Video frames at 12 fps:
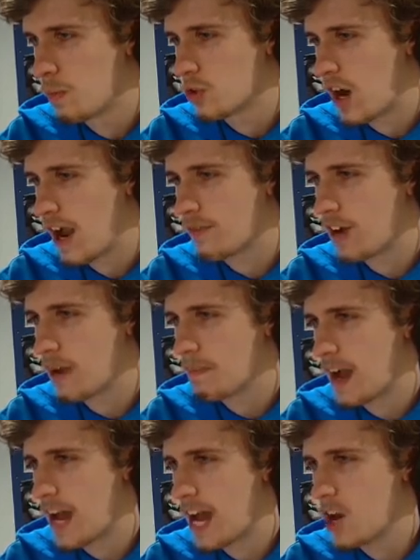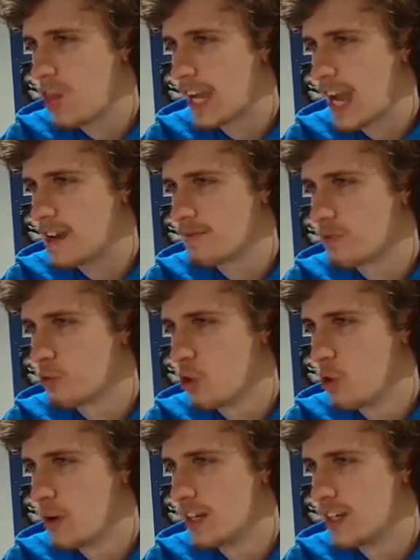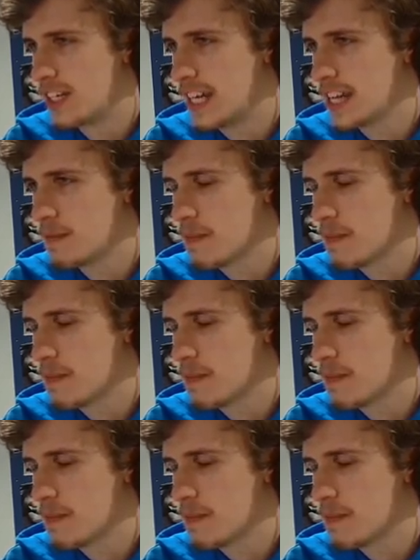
Drive, right past. I know that kind of ruins DM,